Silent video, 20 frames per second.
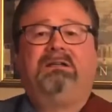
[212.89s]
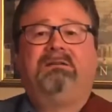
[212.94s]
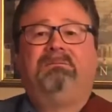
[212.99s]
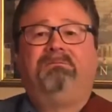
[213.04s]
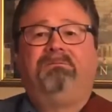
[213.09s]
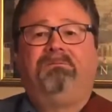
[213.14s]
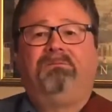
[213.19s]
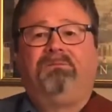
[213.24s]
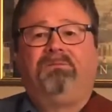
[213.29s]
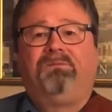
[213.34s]

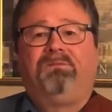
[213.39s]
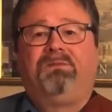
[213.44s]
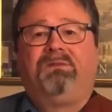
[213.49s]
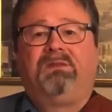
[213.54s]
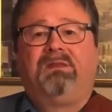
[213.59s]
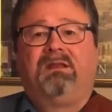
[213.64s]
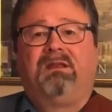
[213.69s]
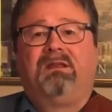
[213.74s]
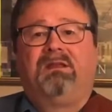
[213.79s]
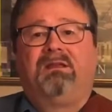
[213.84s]

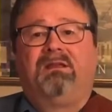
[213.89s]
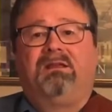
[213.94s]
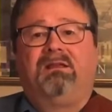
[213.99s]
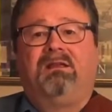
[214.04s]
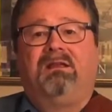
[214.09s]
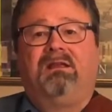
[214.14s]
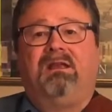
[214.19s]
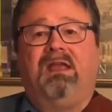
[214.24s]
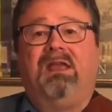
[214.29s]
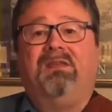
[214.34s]

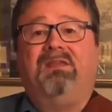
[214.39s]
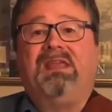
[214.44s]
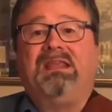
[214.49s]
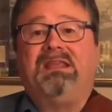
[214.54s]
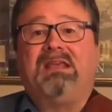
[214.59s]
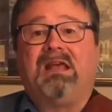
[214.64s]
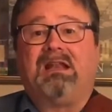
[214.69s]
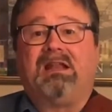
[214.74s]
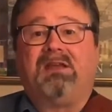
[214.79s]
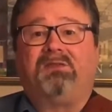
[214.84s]
And they
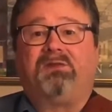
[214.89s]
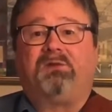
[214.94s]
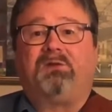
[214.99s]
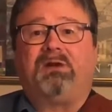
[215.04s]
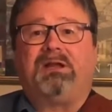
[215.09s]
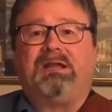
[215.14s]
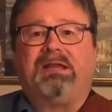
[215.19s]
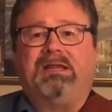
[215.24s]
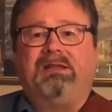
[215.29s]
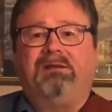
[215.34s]
yell a
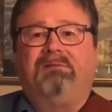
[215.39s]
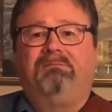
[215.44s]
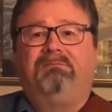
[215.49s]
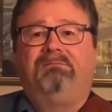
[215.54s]
3.